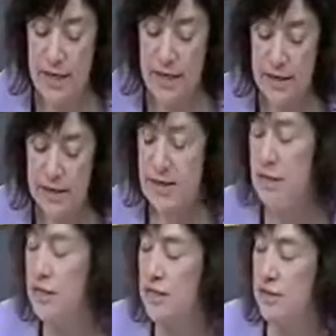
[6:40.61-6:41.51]
It is there
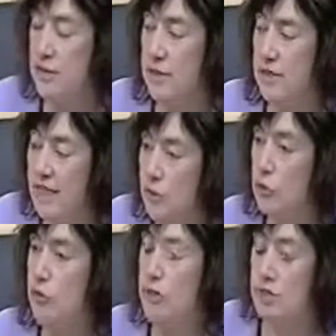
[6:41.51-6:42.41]
to signal
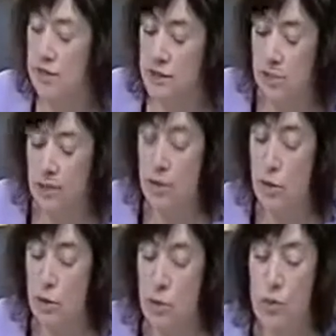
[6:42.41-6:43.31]
to the system as a
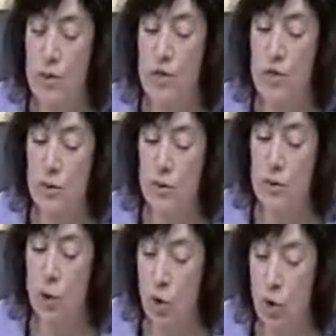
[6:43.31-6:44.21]
whole that we
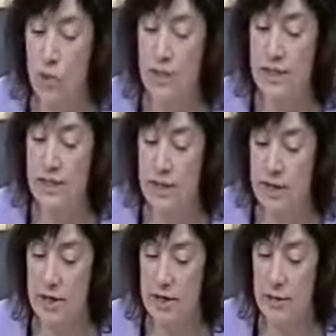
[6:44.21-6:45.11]
are all
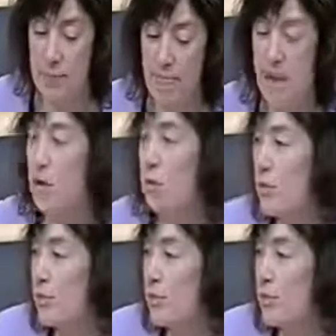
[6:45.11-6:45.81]
serious. We